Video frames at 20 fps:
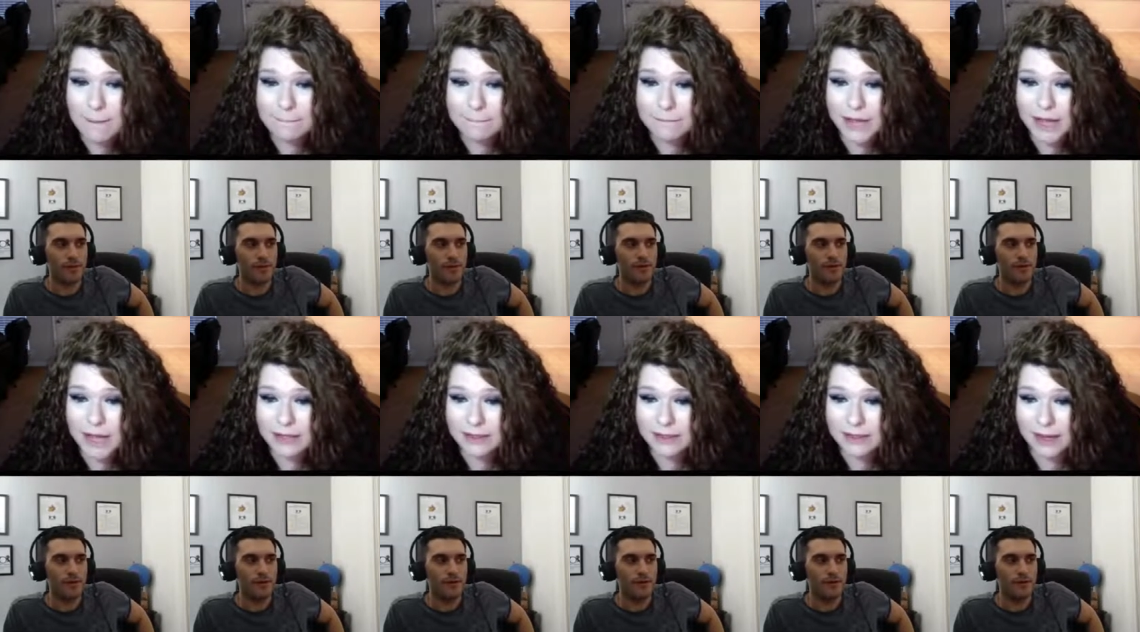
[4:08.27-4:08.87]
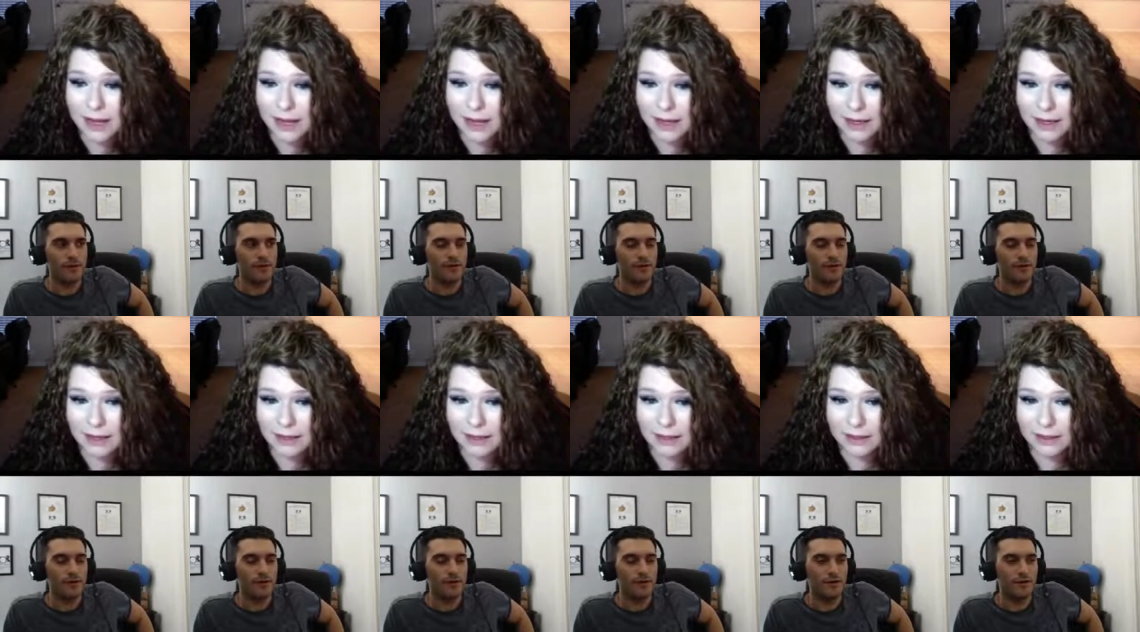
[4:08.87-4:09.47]
Speaker 1: but
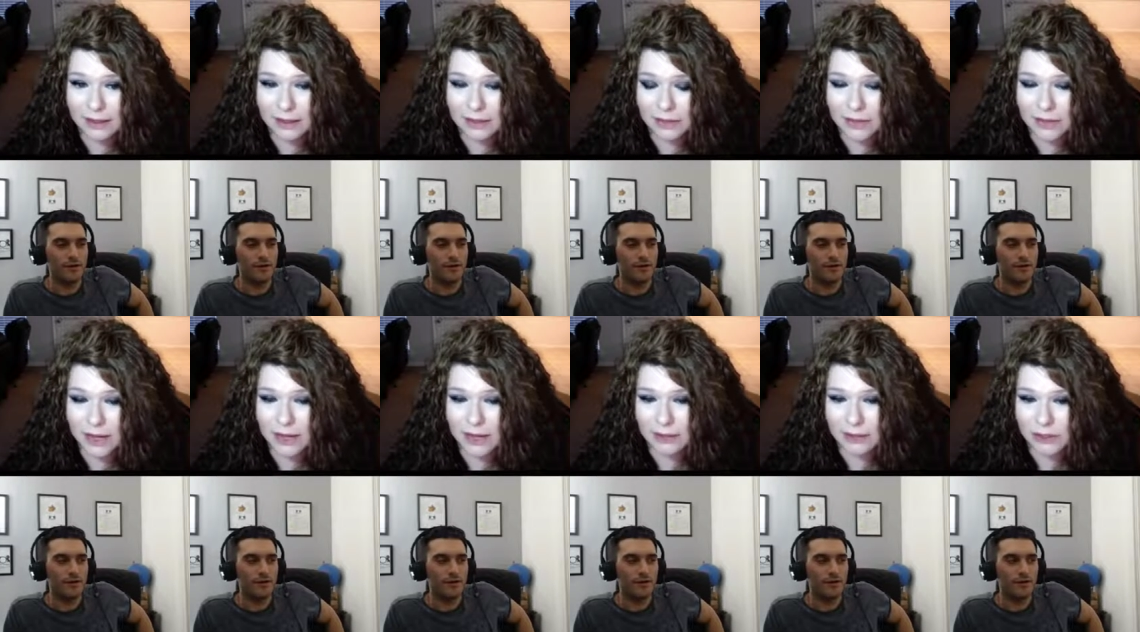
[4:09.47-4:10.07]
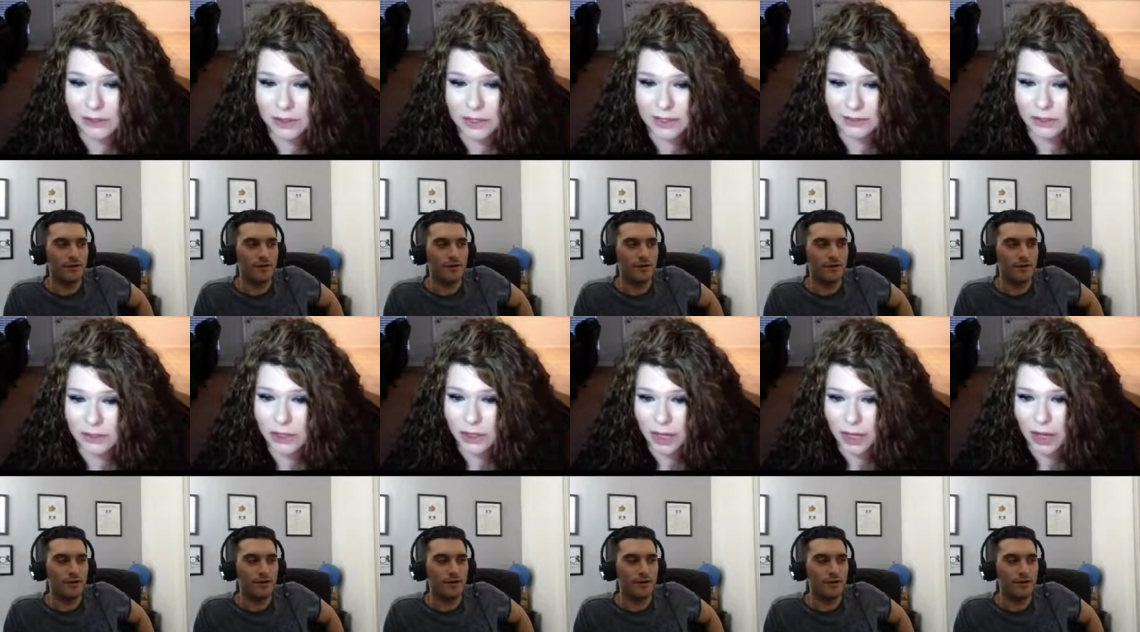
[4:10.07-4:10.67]
uh, they so they
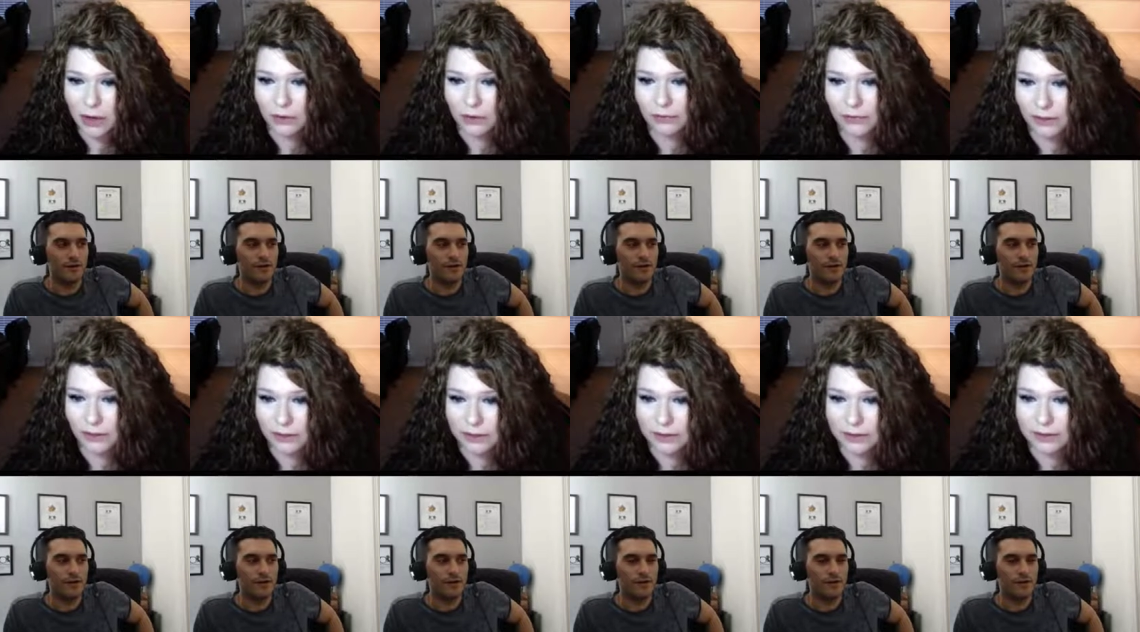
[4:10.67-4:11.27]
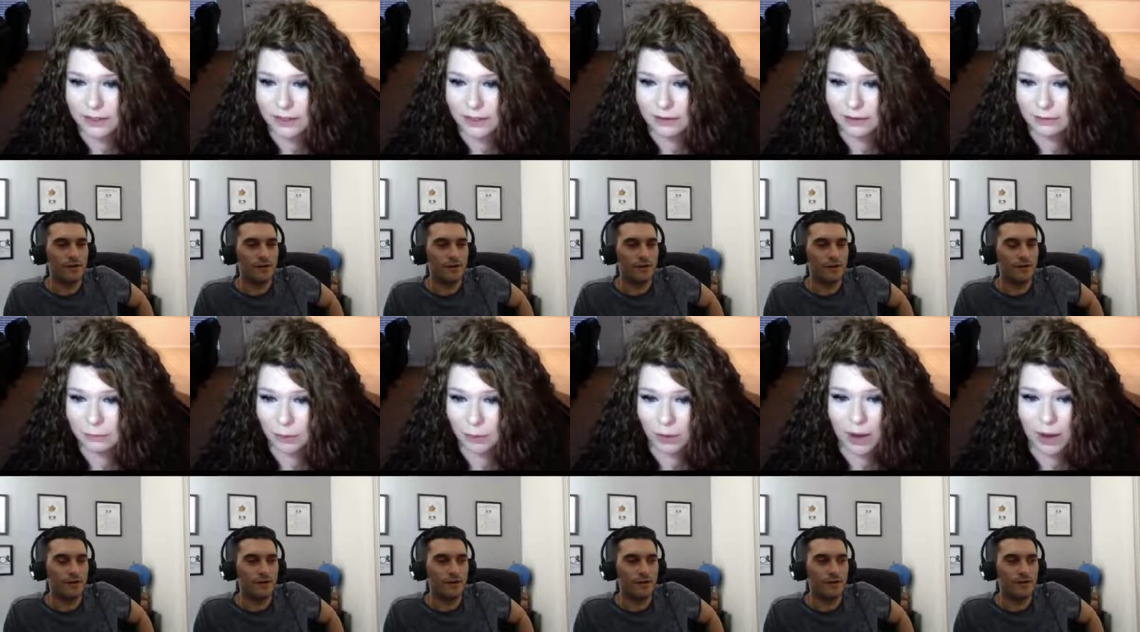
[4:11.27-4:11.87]
took over the city of
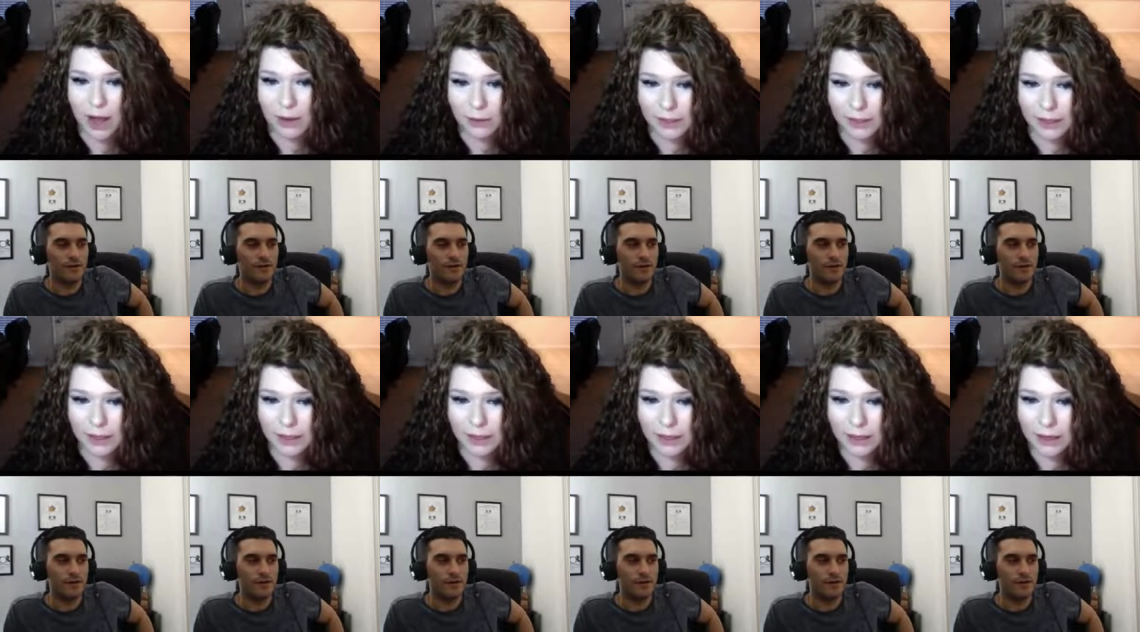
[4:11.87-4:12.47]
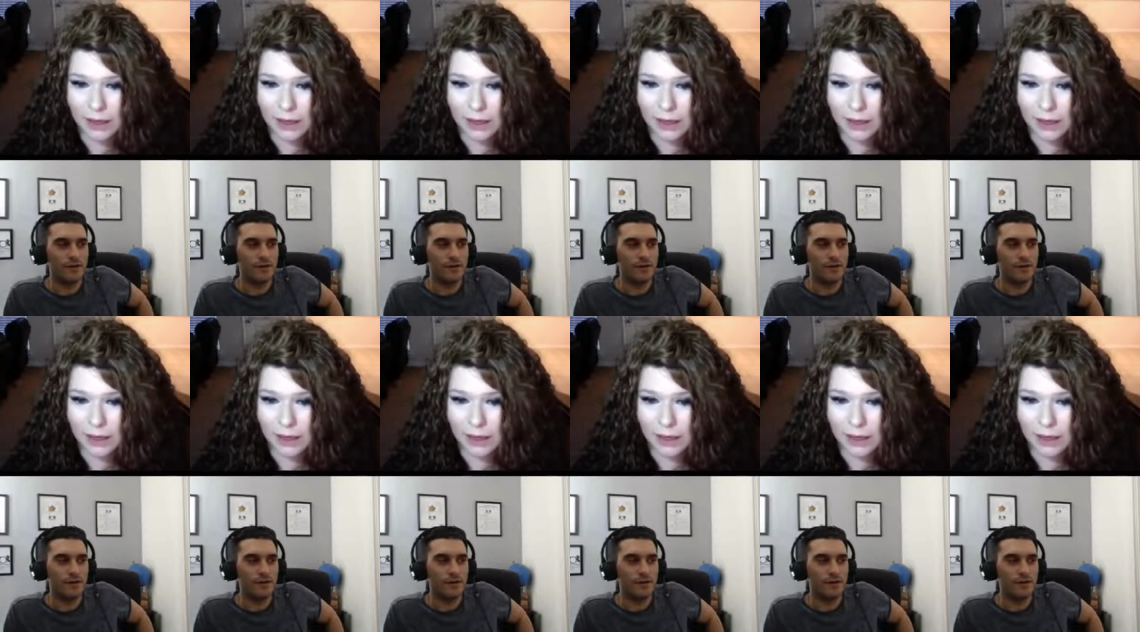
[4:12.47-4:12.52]
Marawi,